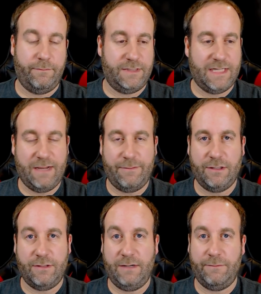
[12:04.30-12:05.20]
stamina
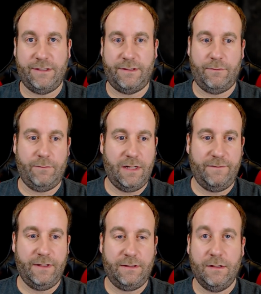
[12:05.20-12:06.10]
drain, which is
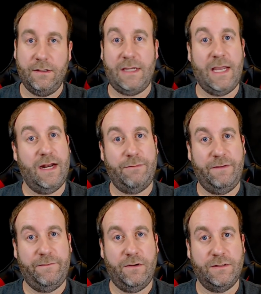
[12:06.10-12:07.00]
irrelevant. Cannot be
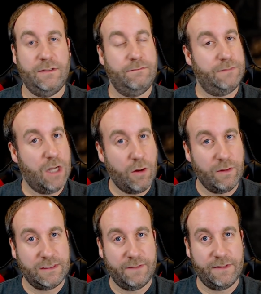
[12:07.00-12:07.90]
frozen.
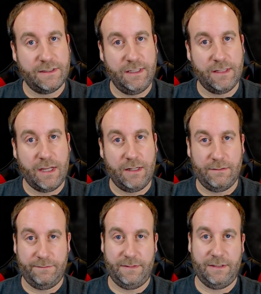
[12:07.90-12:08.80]
Always love to see that.
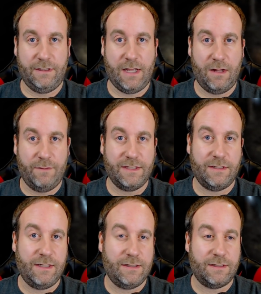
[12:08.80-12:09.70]
Helm is a
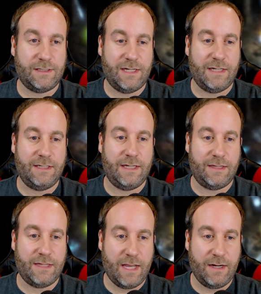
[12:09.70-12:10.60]
decent slot to get
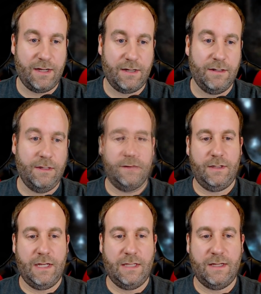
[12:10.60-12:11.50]
that on.
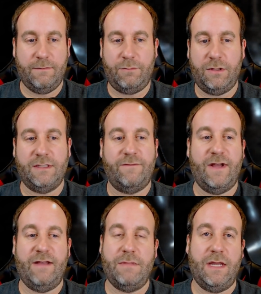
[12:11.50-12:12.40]
And then plus
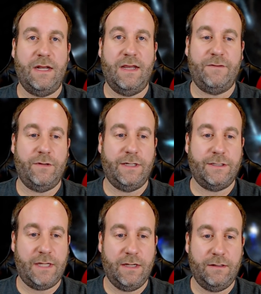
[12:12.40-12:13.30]
5 mana after each
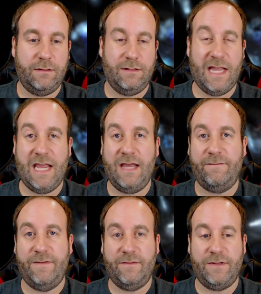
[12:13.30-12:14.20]
kill, and
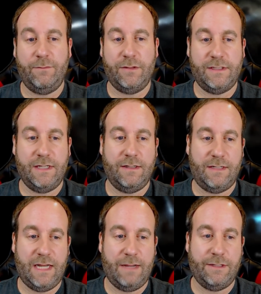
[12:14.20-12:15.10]
15%
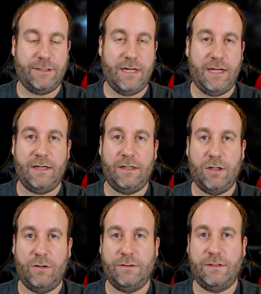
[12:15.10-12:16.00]
damage taken
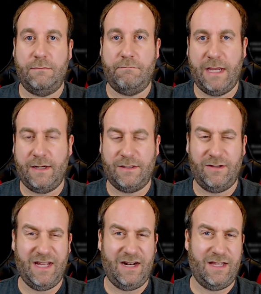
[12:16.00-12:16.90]
goes to mana. So you
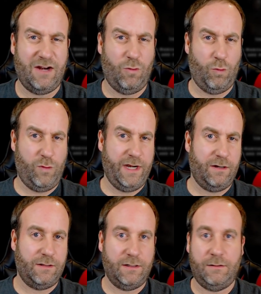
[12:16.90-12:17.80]
got a lot of
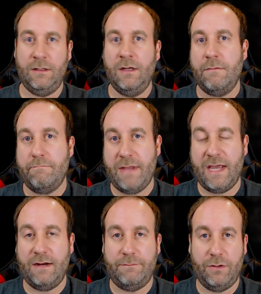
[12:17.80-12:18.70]
weird little
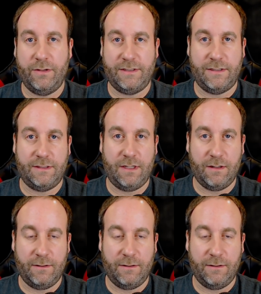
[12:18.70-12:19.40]
mana bonuses here.